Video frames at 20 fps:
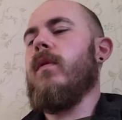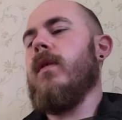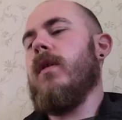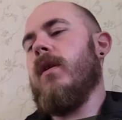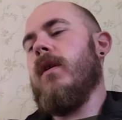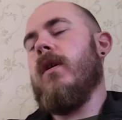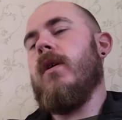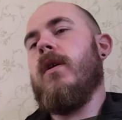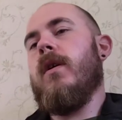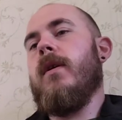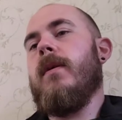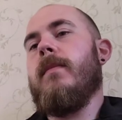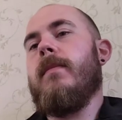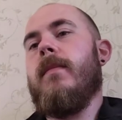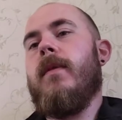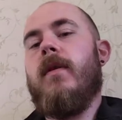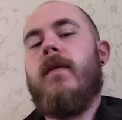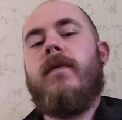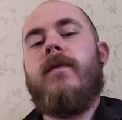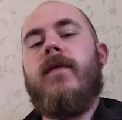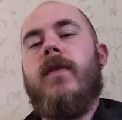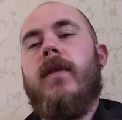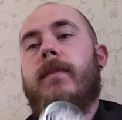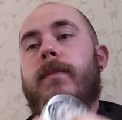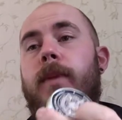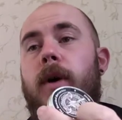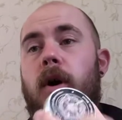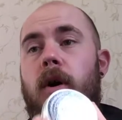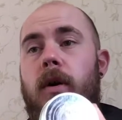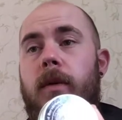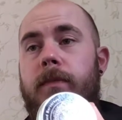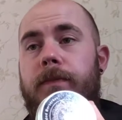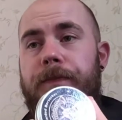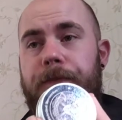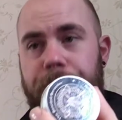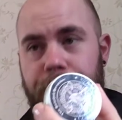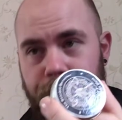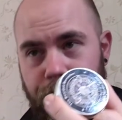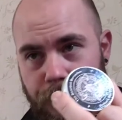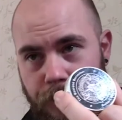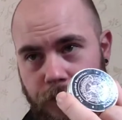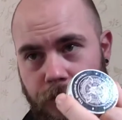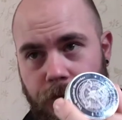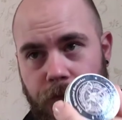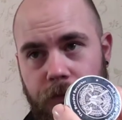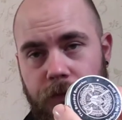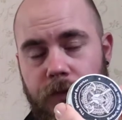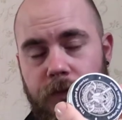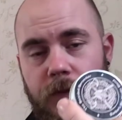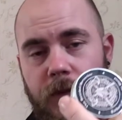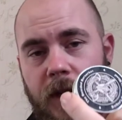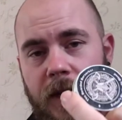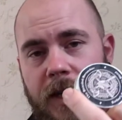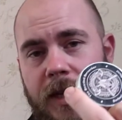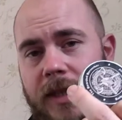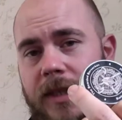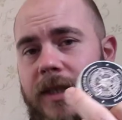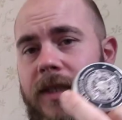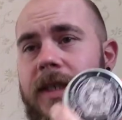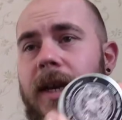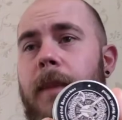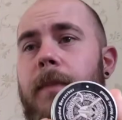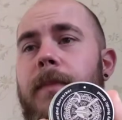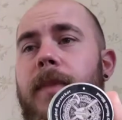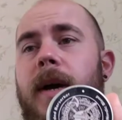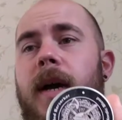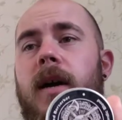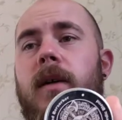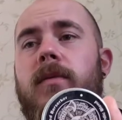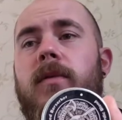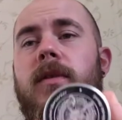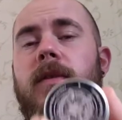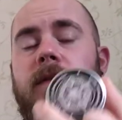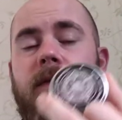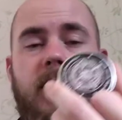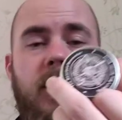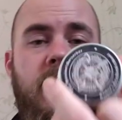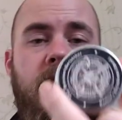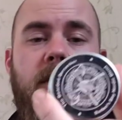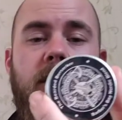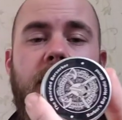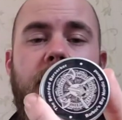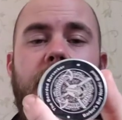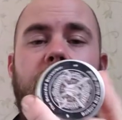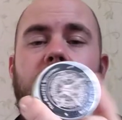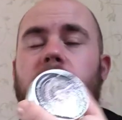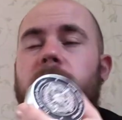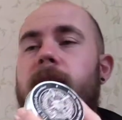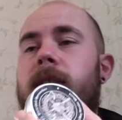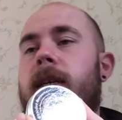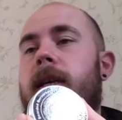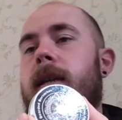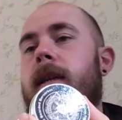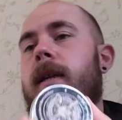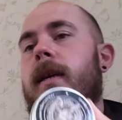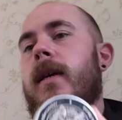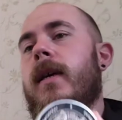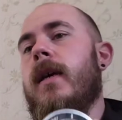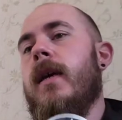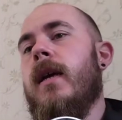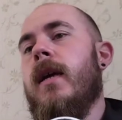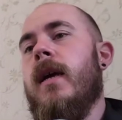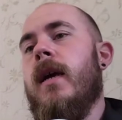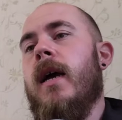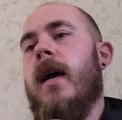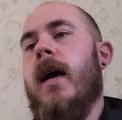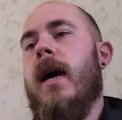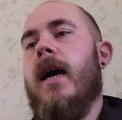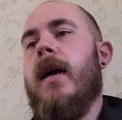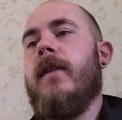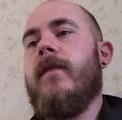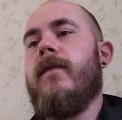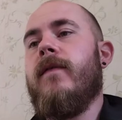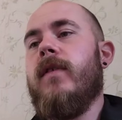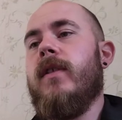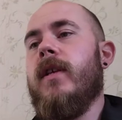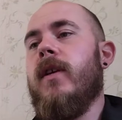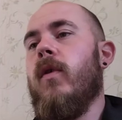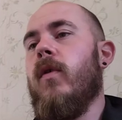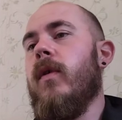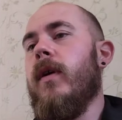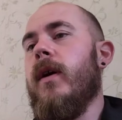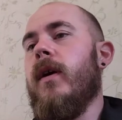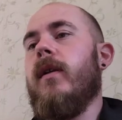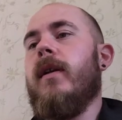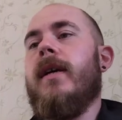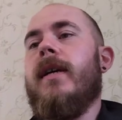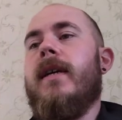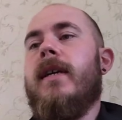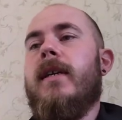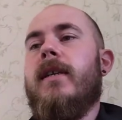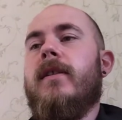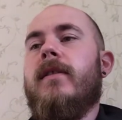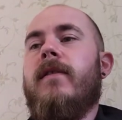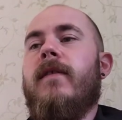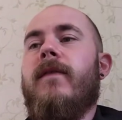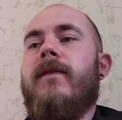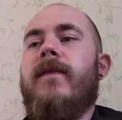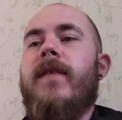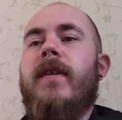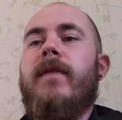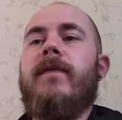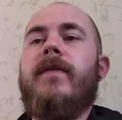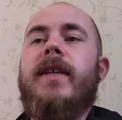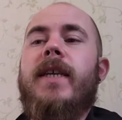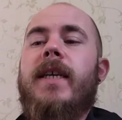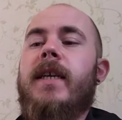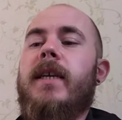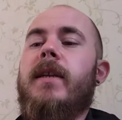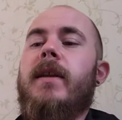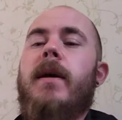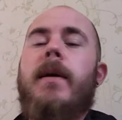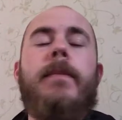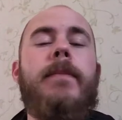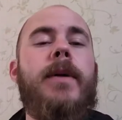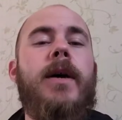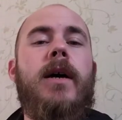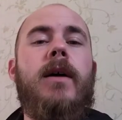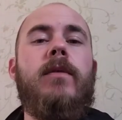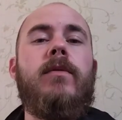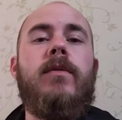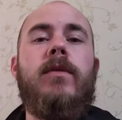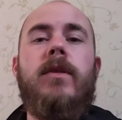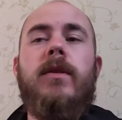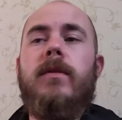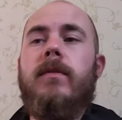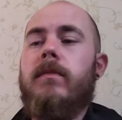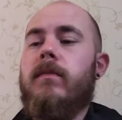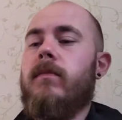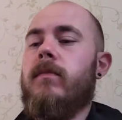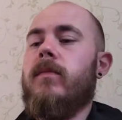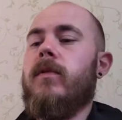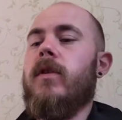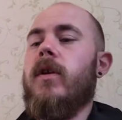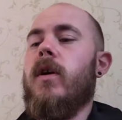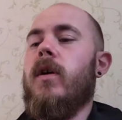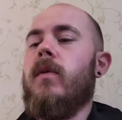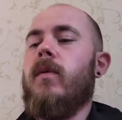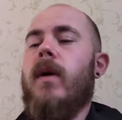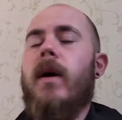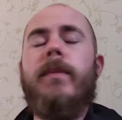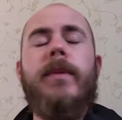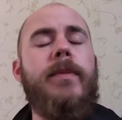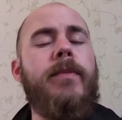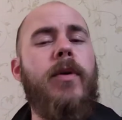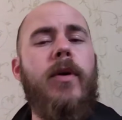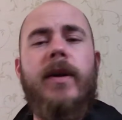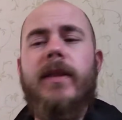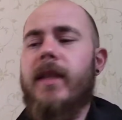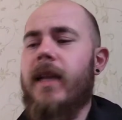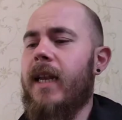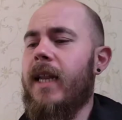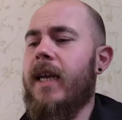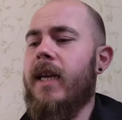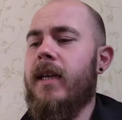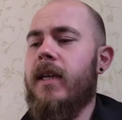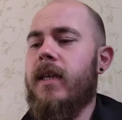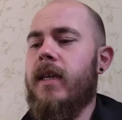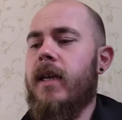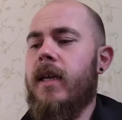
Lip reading: For the balm, it's £10 for the 30ml tin, and for the oil, it's £15. So I'll be putting the link